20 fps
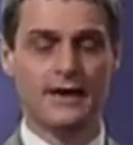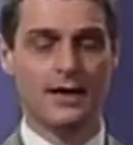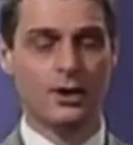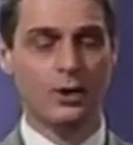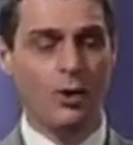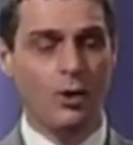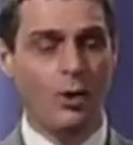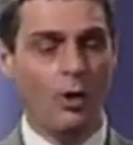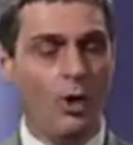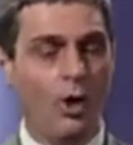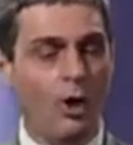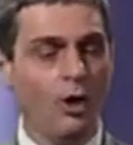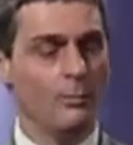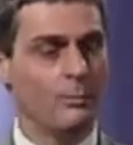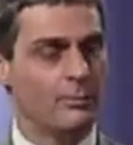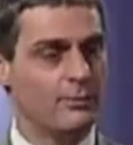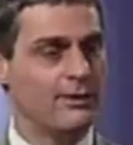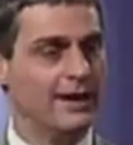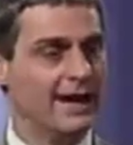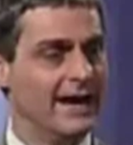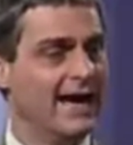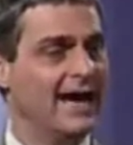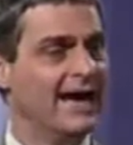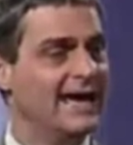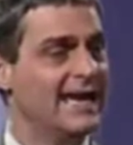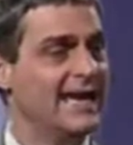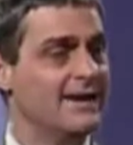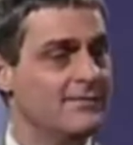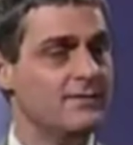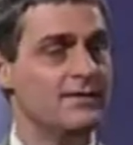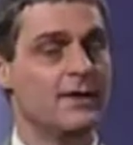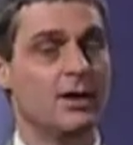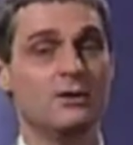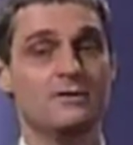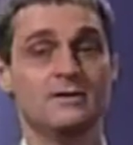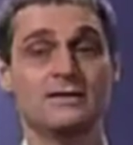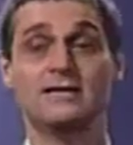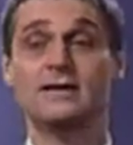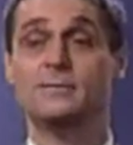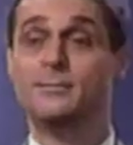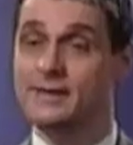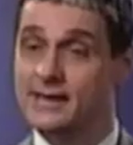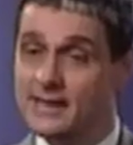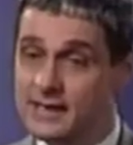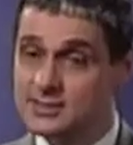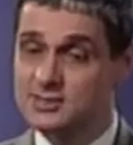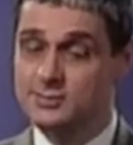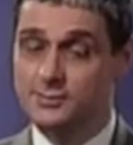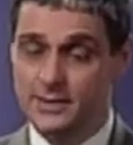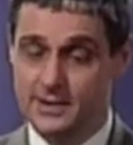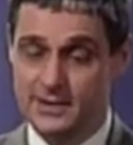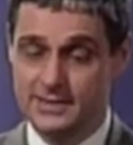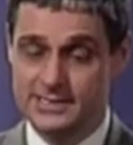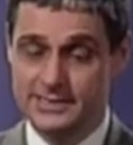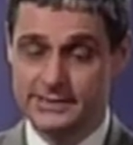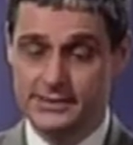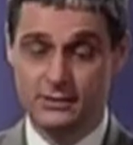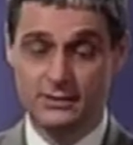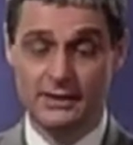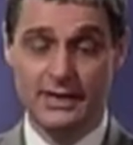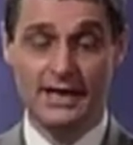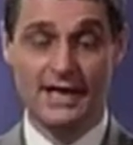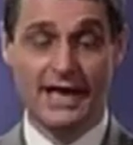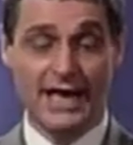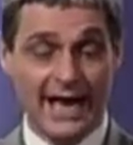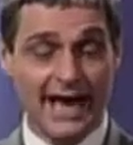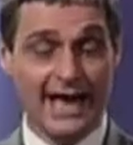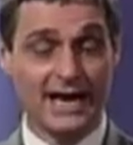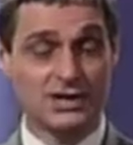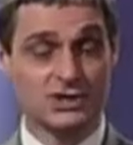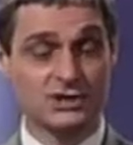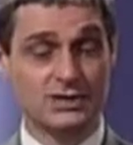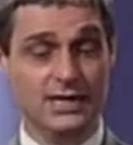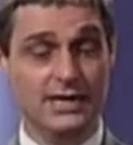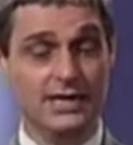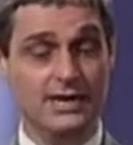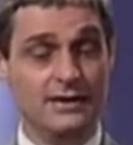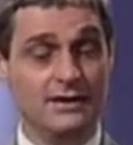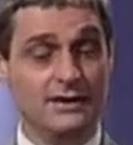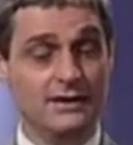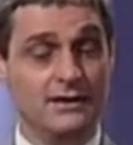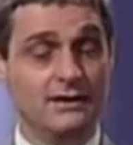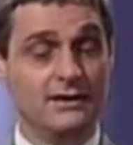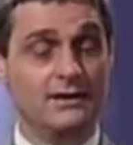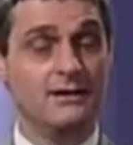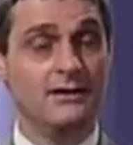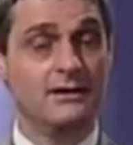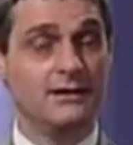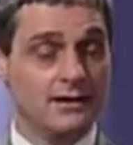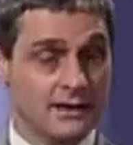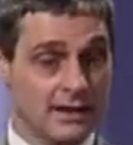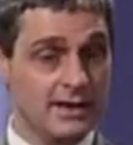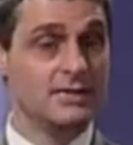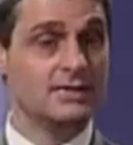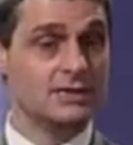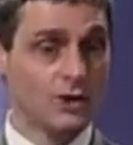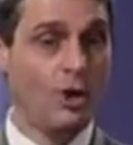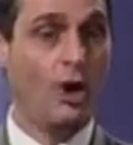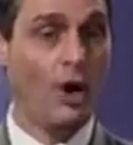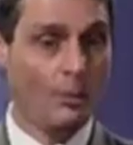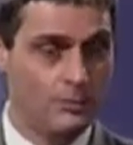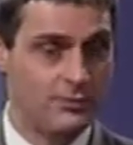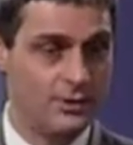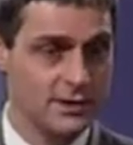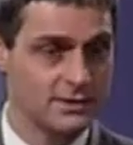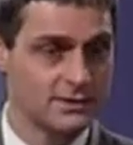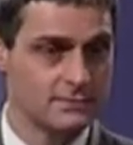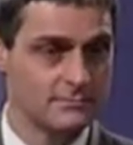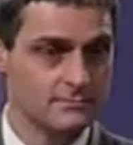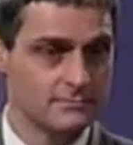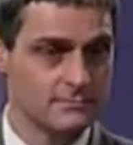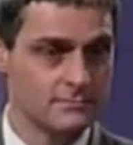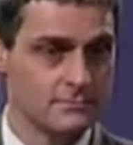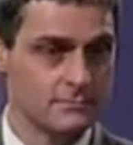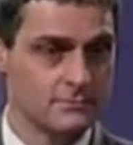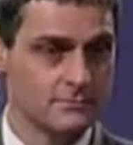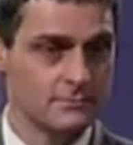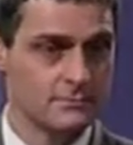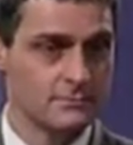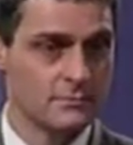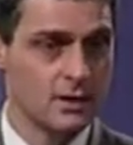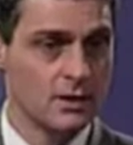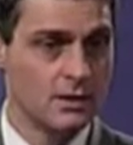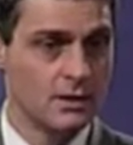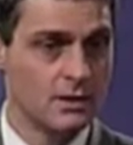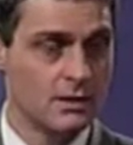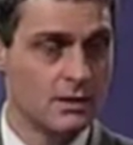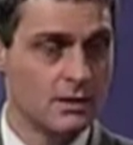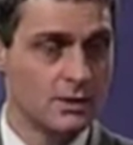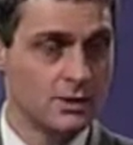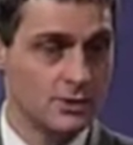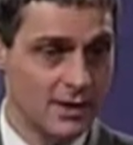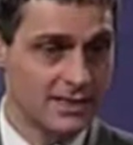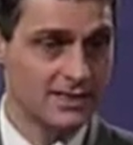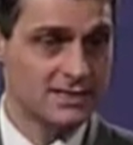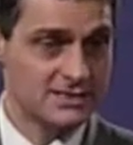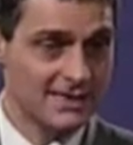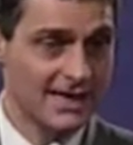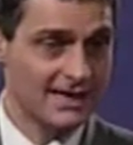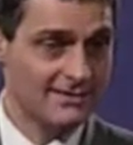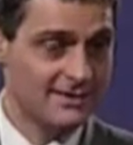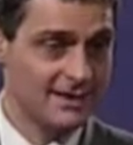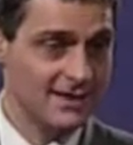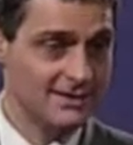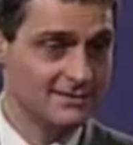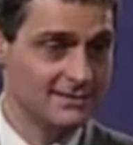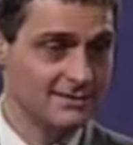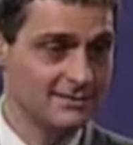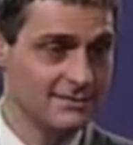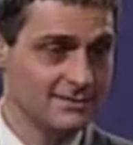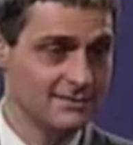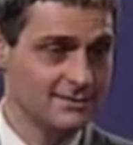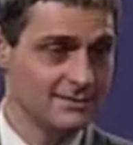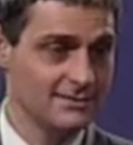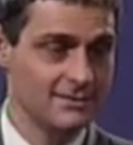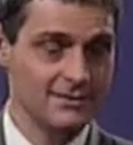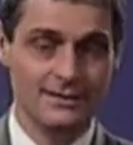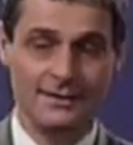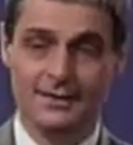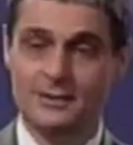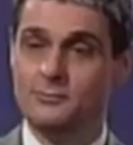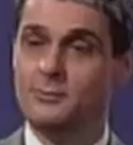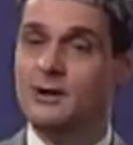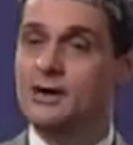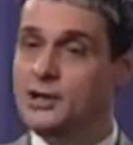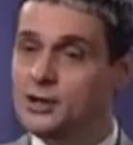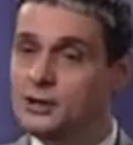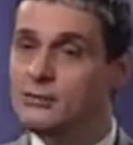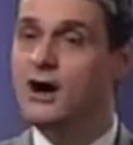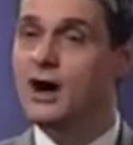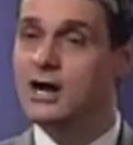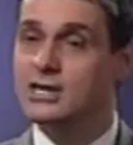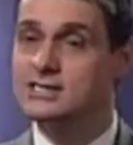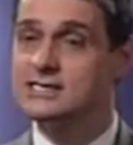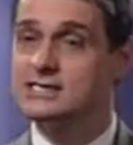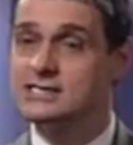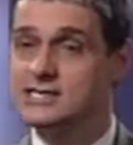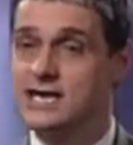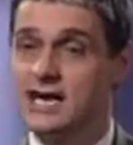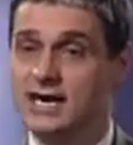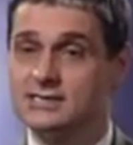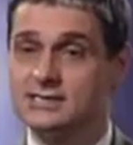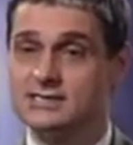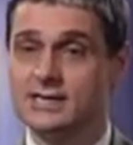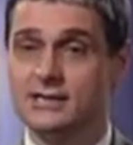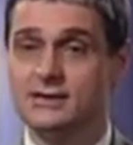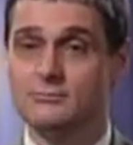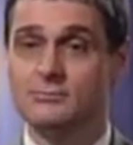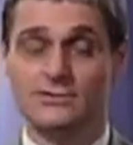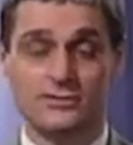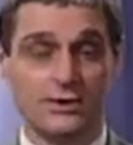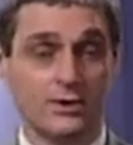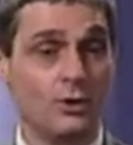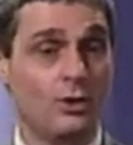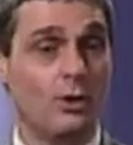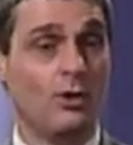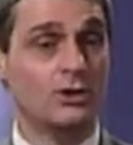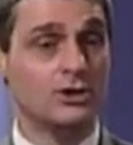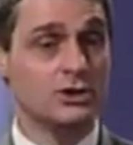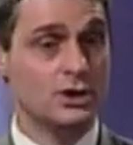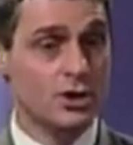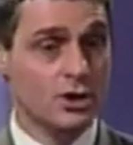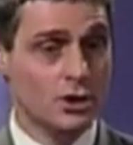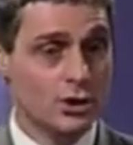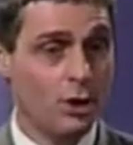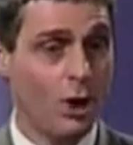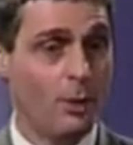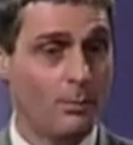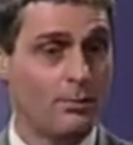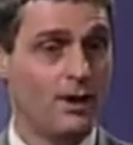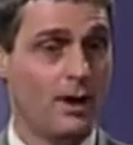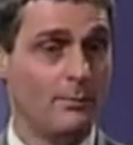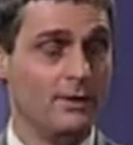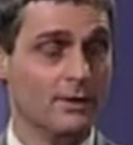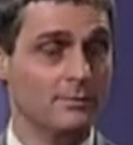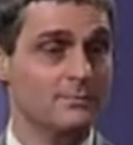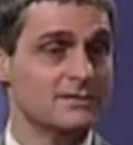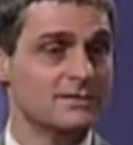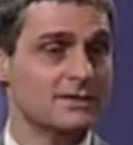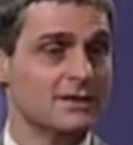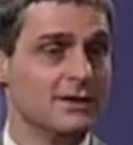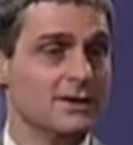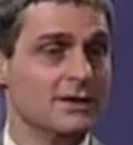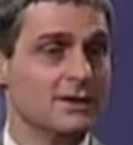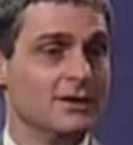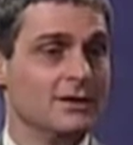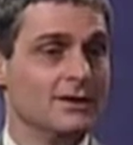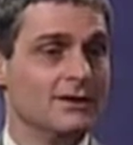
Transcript: that all prayer, even though it appears personal, actually is corporate. Do you understand that? When you are discussing with the Lord your problems